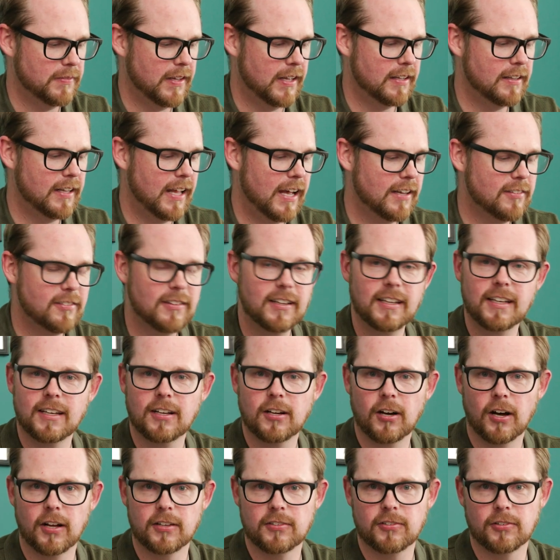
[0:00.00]
And lastly,
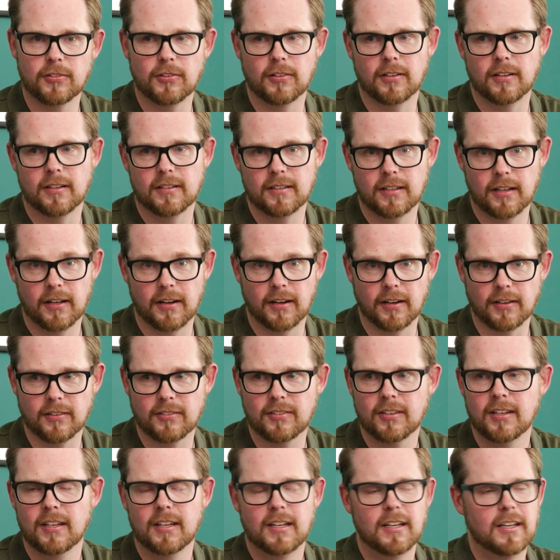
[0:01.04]
console
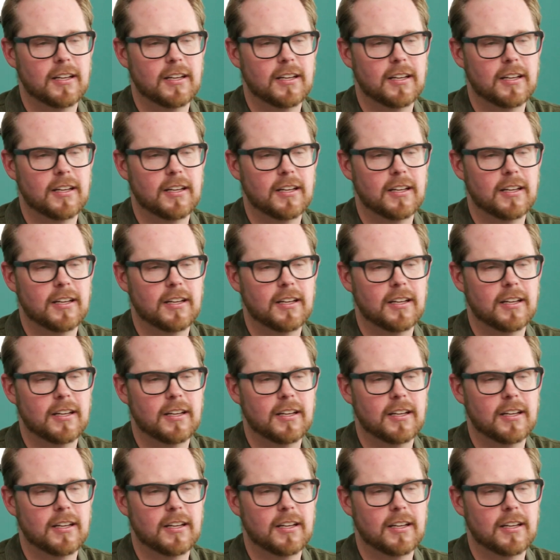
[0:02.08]
logs.